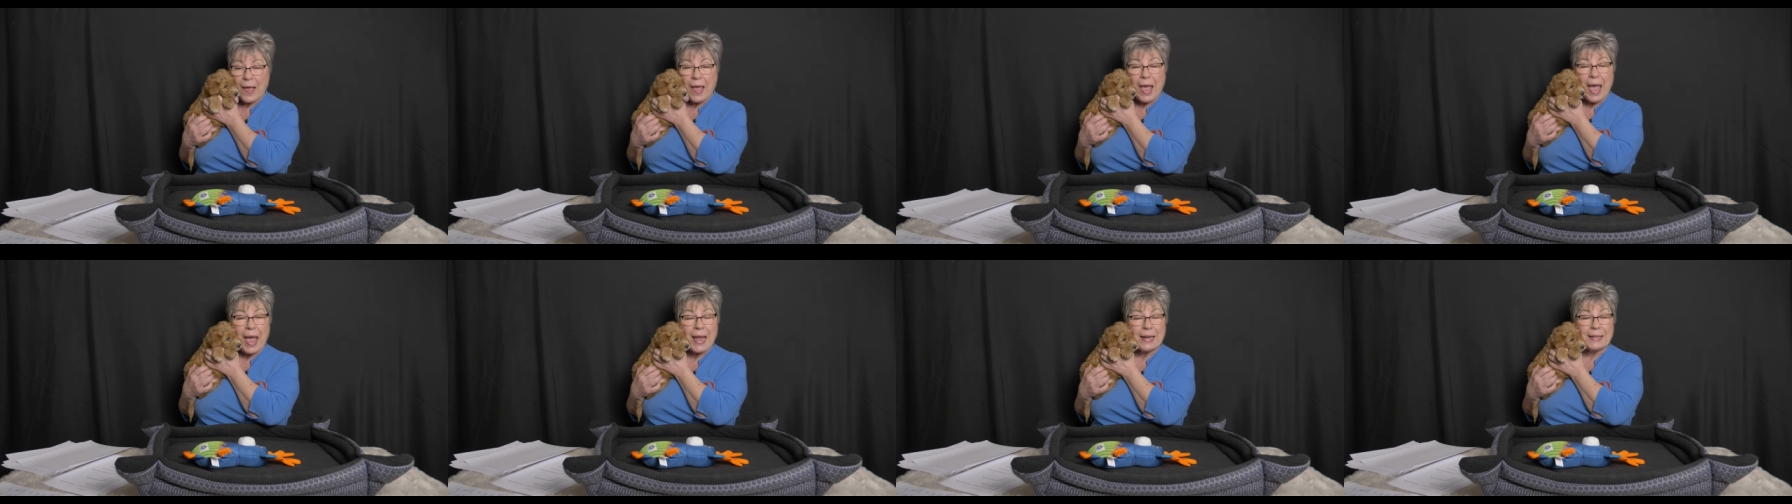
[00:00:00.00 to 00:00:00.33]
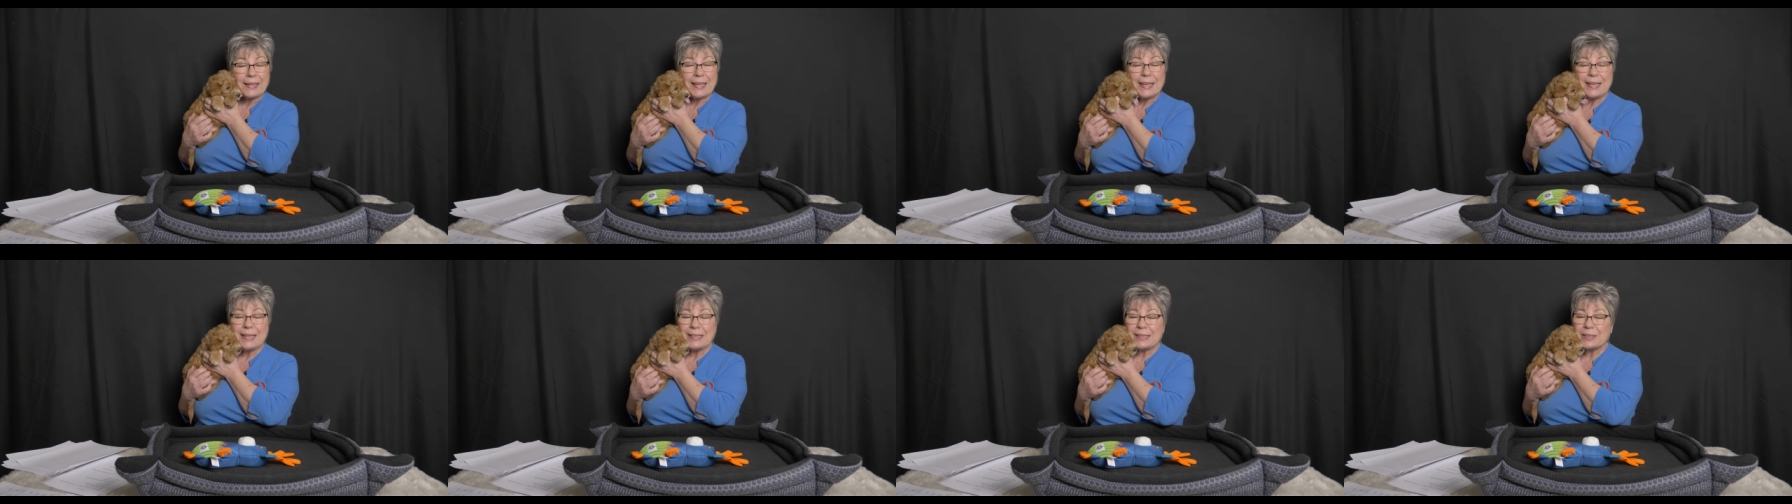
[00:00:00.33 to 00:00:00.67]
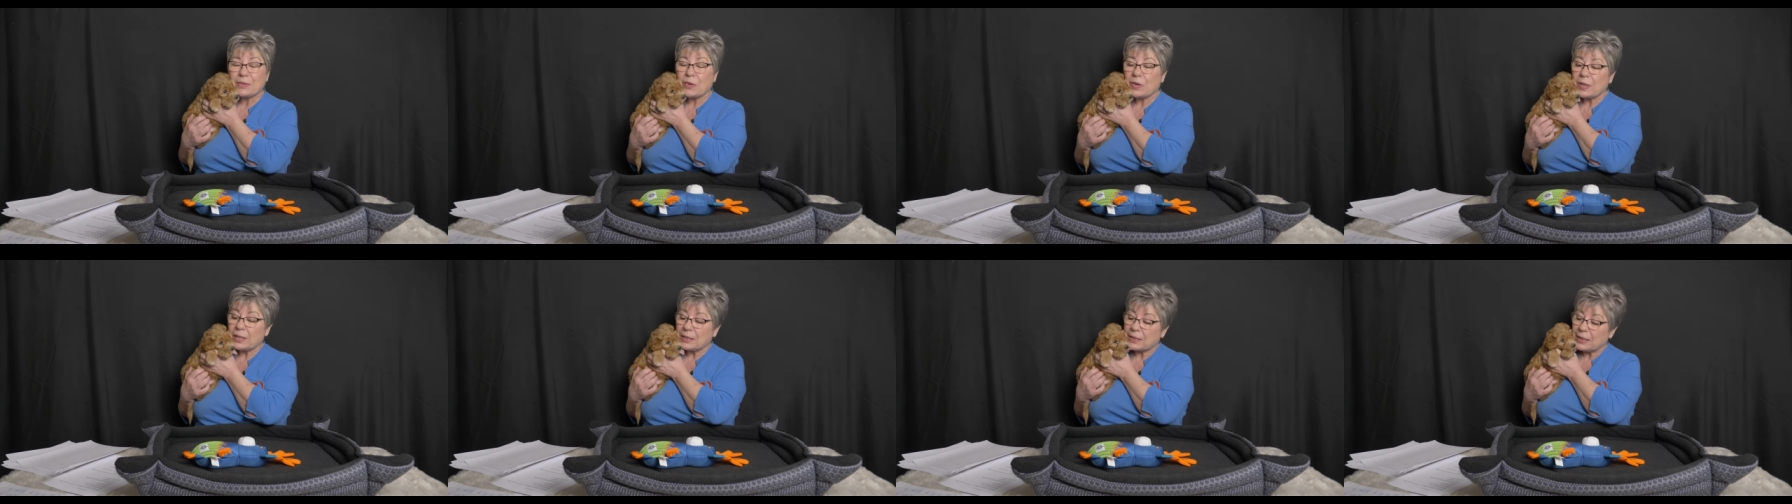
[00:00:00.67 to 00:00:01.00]
and he is
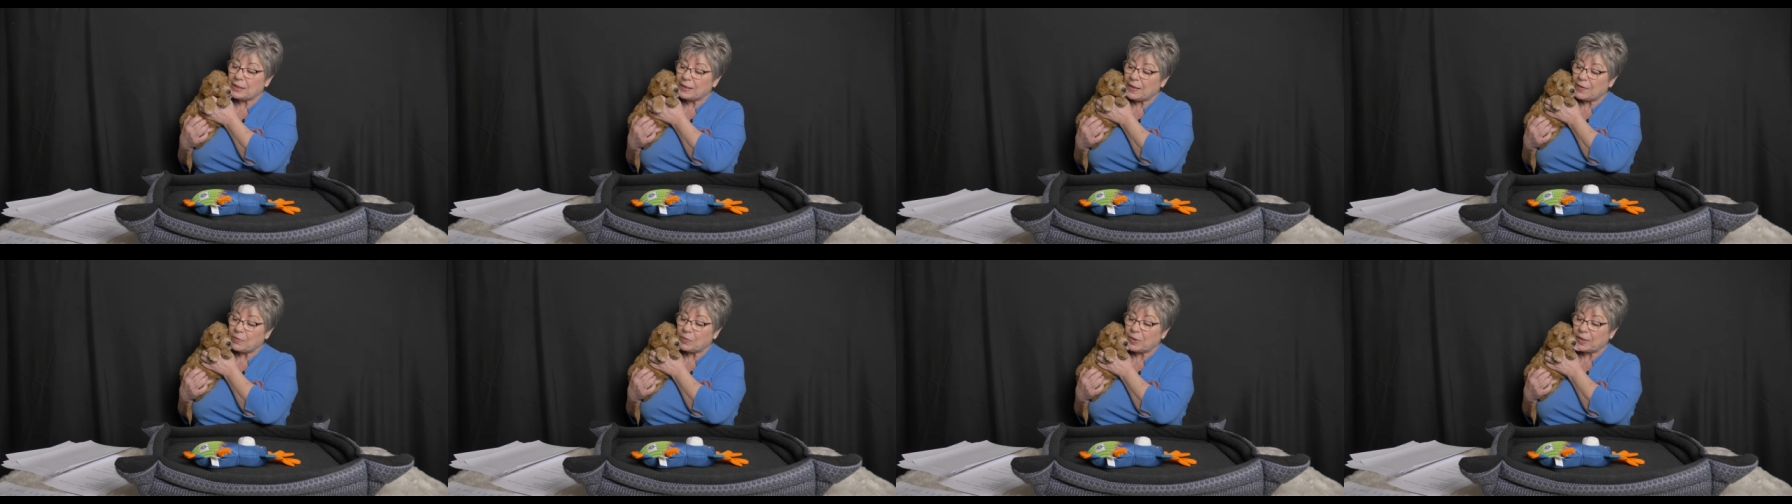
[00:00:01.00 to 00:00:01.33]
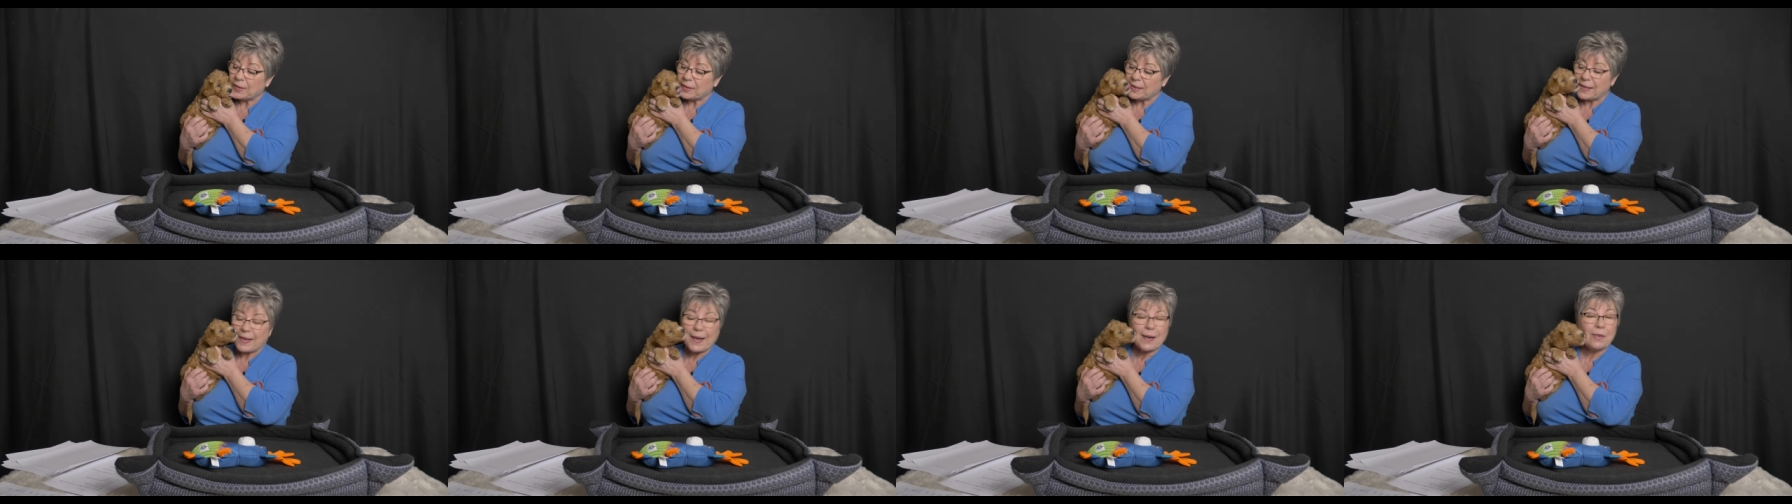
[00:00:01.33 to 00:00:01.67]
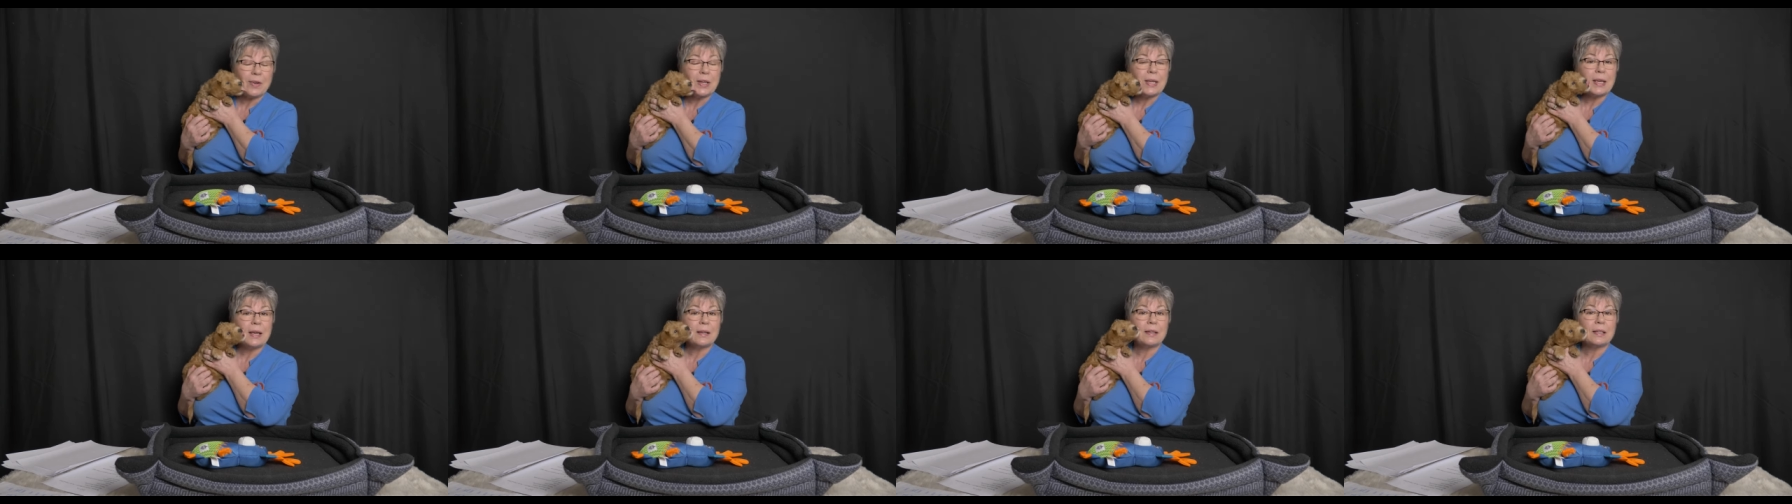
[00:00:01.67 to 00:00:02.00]
going to live with
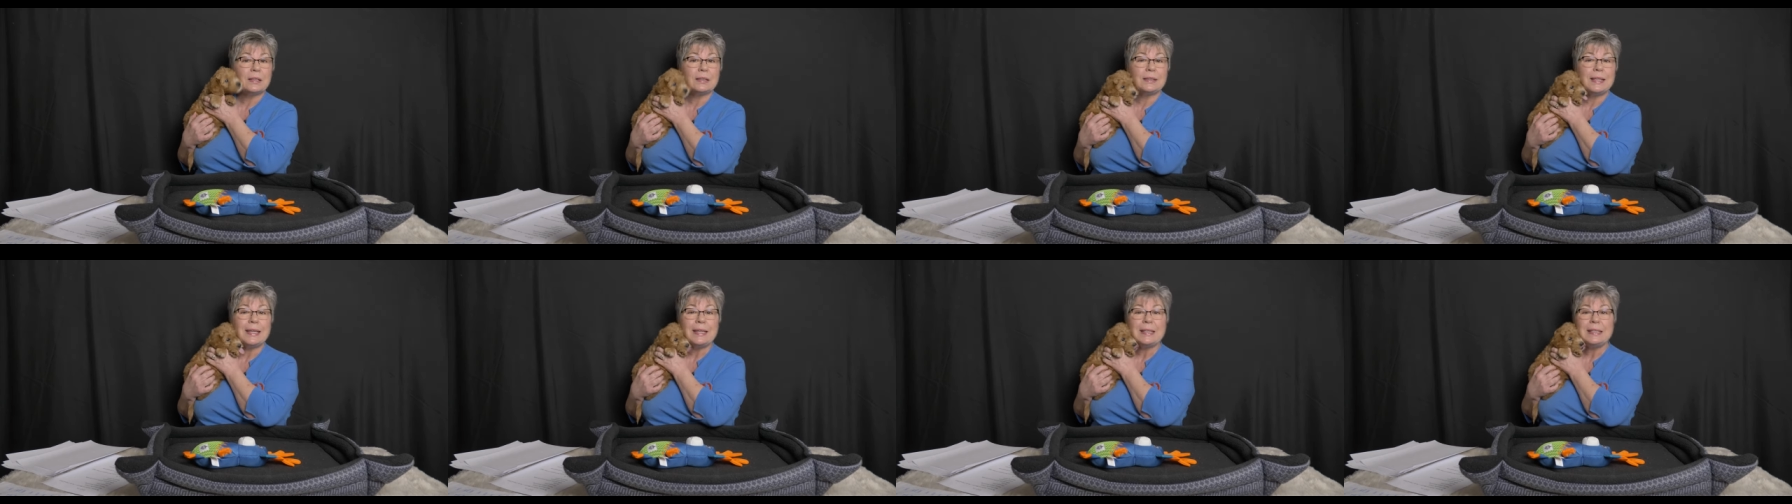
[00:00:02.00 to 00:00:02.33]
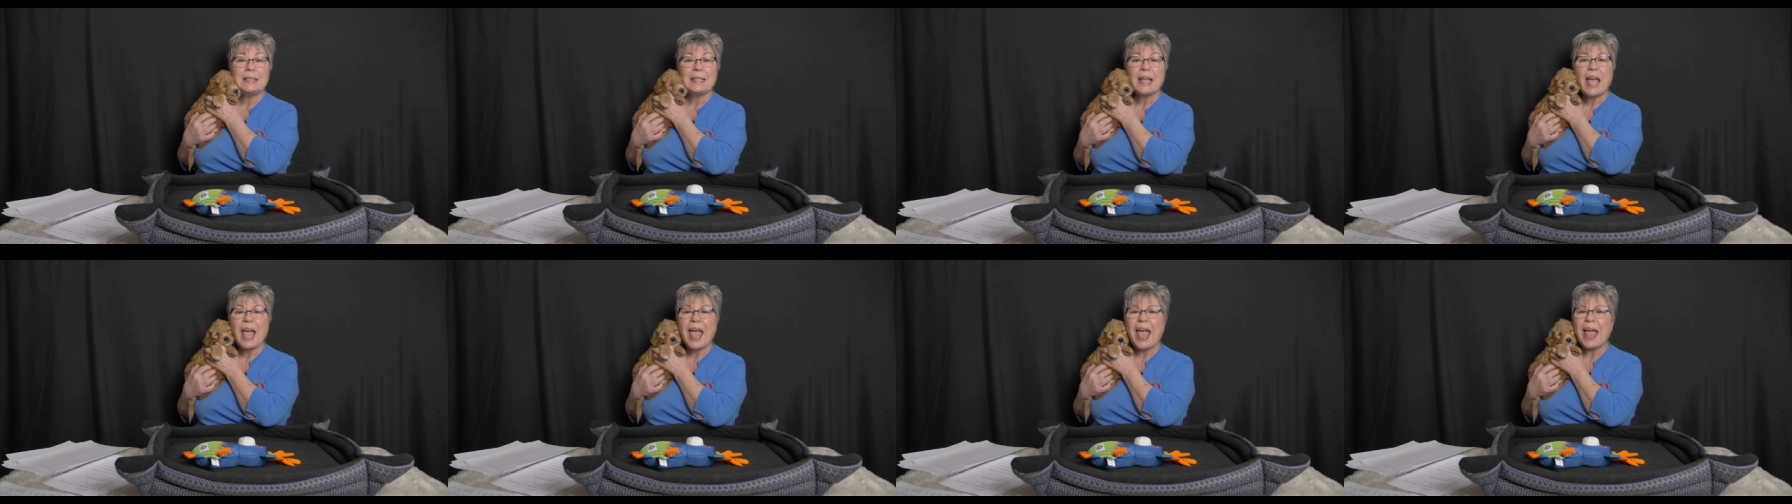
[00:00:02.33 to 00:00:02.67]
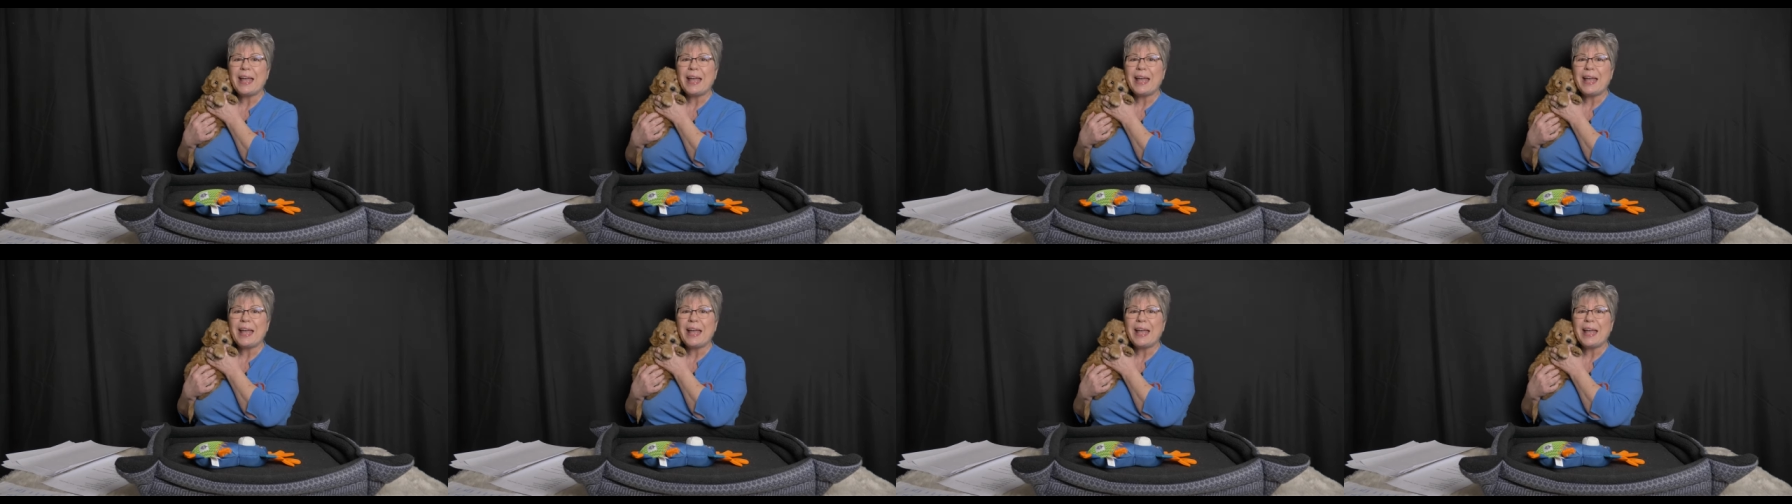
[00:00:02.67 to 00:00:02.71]
Terry and Clint